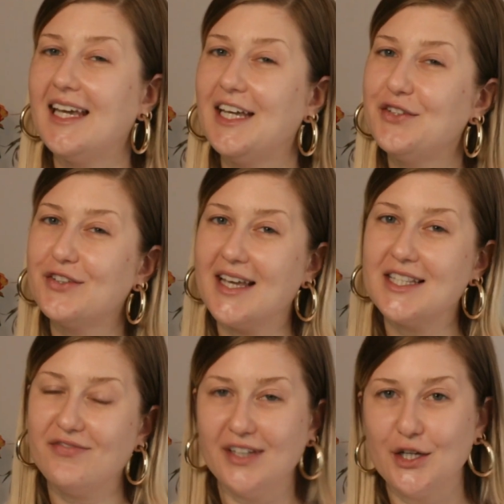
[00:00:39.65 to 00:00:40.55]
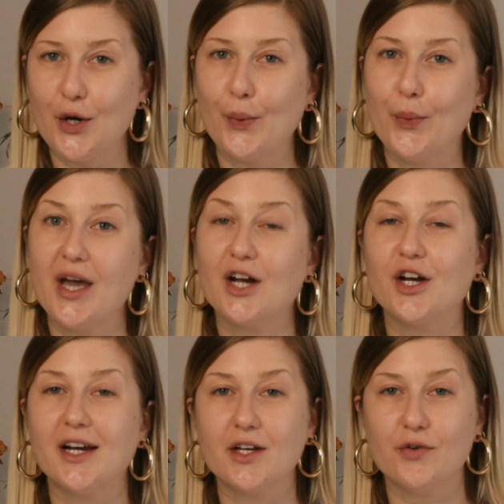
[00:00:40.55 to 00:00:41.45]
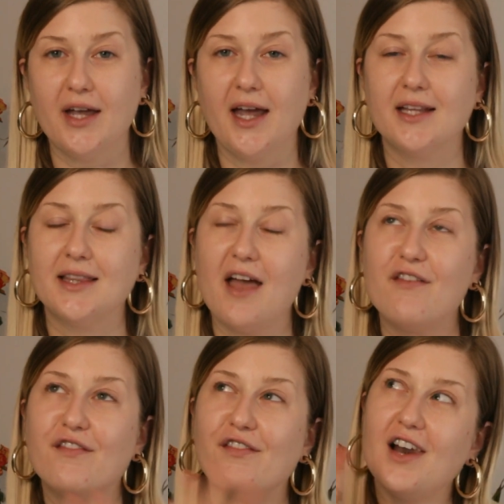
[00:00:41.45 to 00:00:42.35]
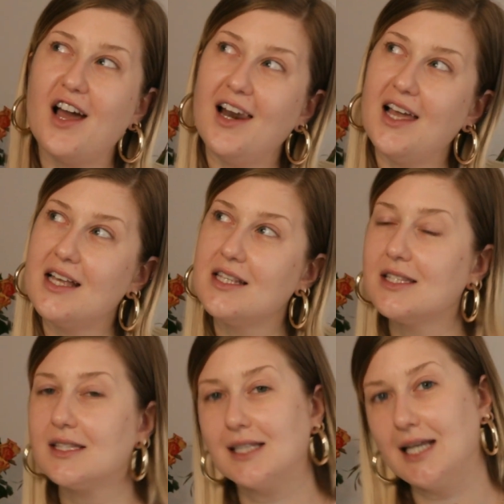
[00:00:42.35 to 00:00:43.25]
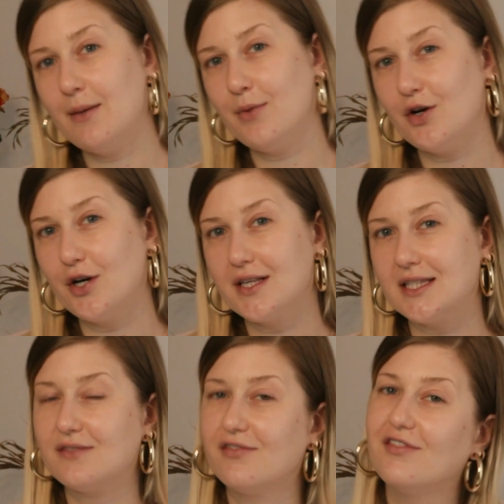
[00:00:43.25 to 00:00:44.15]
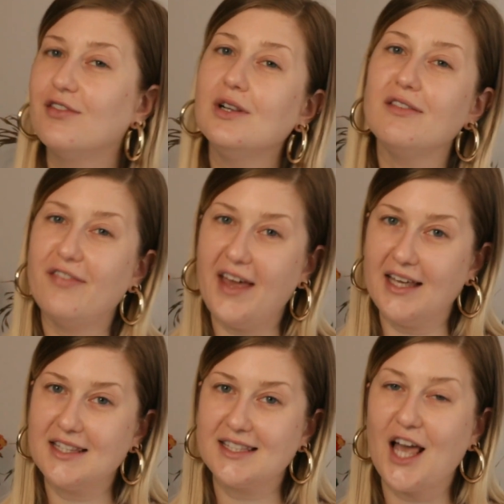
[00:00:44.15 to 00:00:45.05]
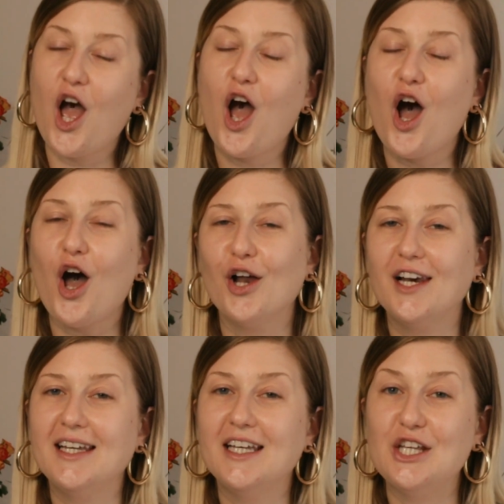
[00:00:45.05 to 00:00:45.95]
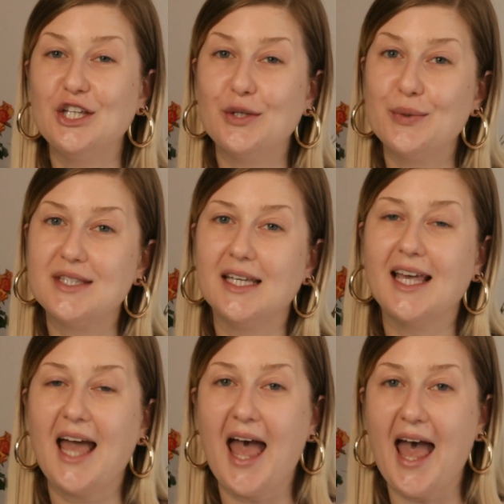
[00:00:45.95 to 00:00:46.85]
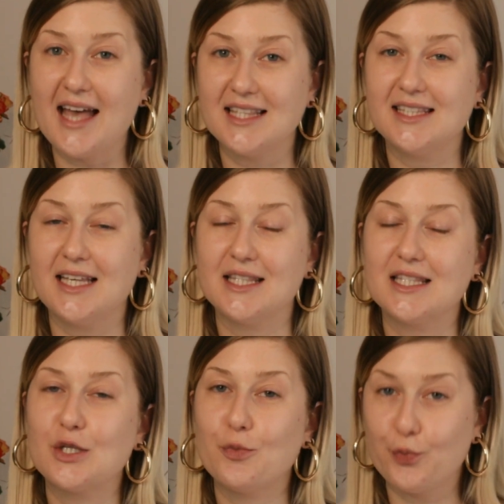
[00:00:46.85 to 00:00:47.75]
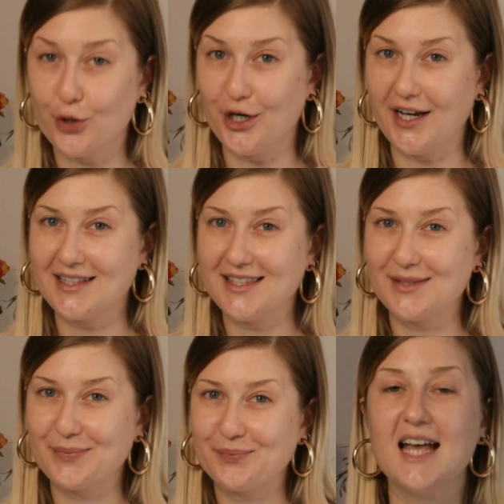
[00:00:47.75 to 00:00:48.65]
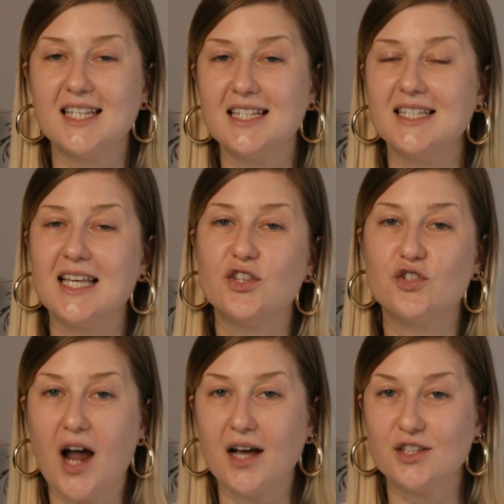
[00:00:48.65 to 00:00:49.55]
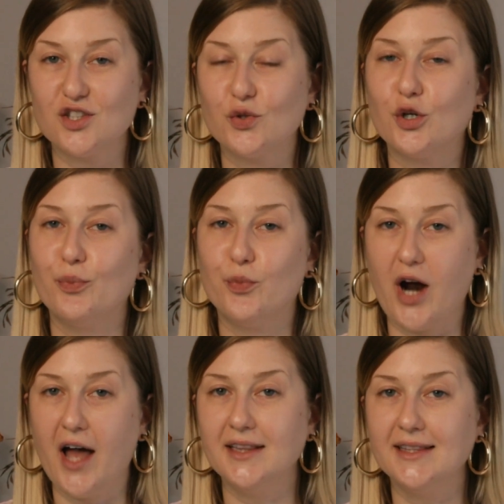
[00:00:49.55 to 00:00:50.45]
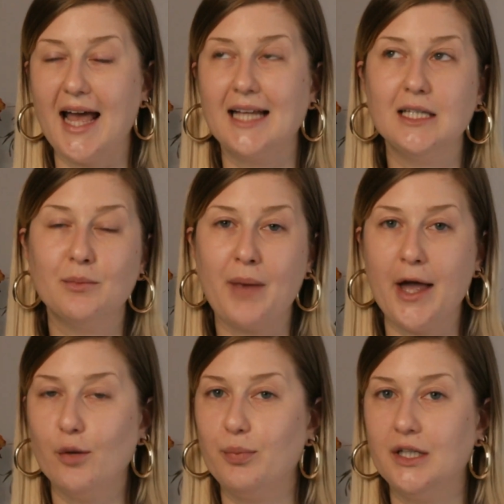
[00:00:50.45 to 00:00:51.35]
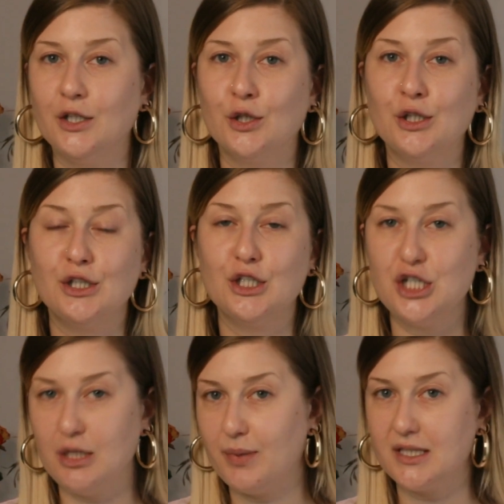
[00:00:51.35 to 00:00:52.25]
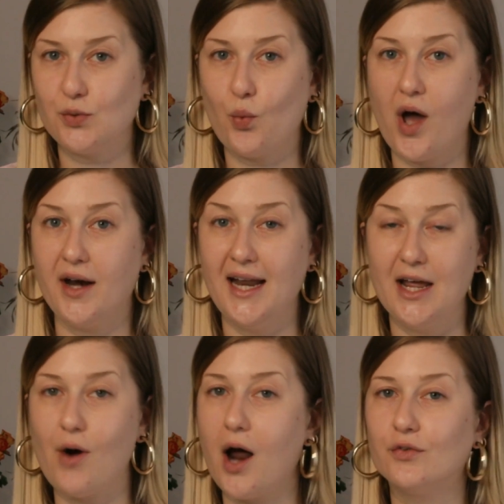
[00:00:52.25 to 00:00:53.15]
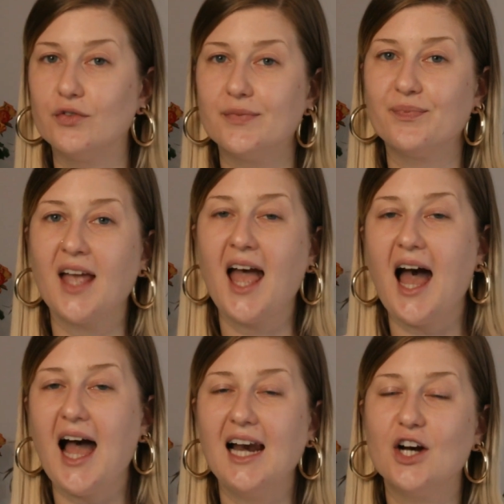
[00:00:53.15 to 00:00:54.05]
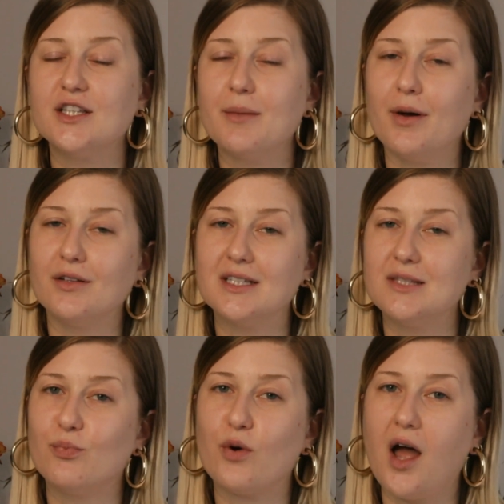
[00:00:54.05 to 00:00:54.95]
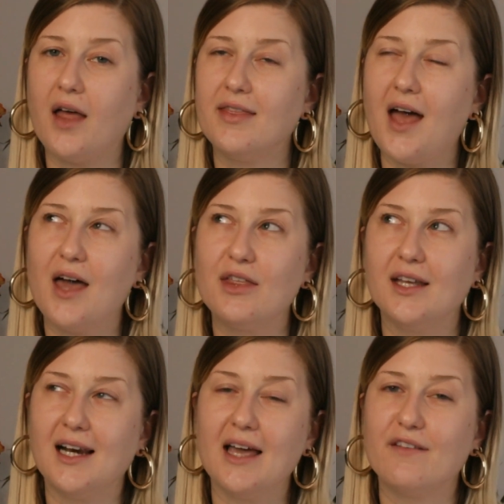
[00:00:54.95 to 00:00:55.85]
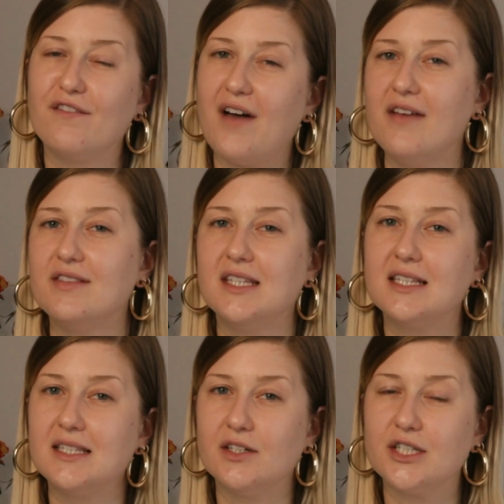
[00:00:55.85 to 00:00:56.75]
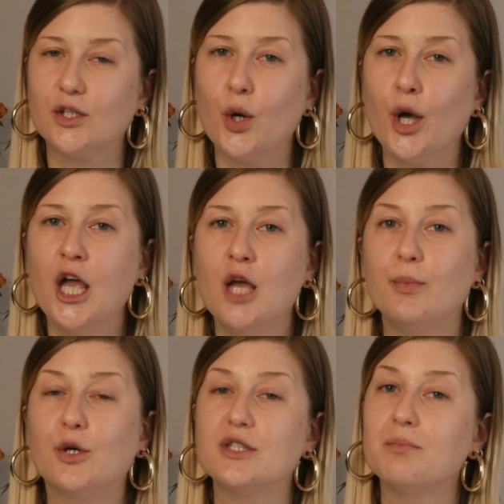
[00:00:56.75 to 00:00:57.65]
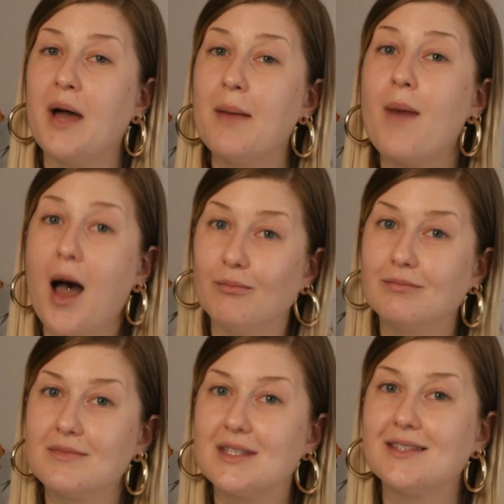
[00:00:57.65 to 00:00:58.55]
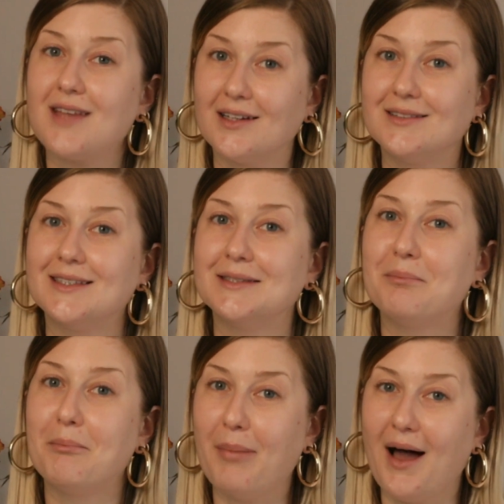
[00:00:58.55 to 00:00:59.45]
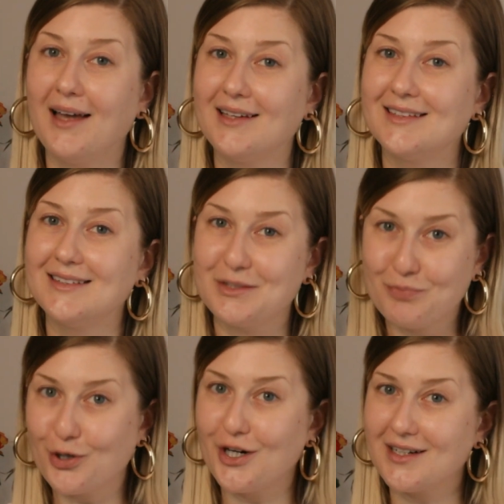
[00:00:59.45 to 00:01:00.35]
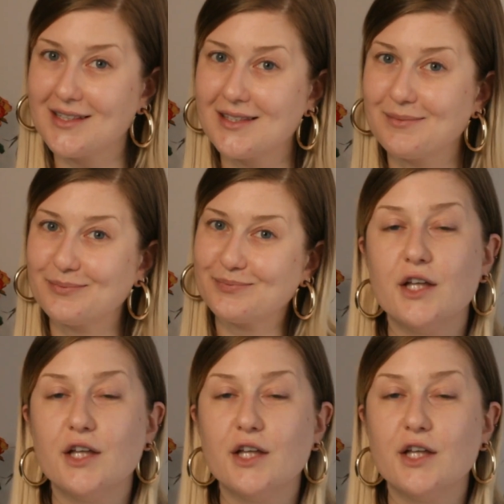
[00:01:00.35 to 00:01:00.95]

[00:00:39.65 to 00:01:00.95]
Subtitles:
In today's video, we are gonna create a flawless, glamorous, full face only using Essence products. Essence is a drugstore brand and in my opinion, the cheapest one around. I learned about this brand, I think like 5-6 years ago because my mom started buying these products.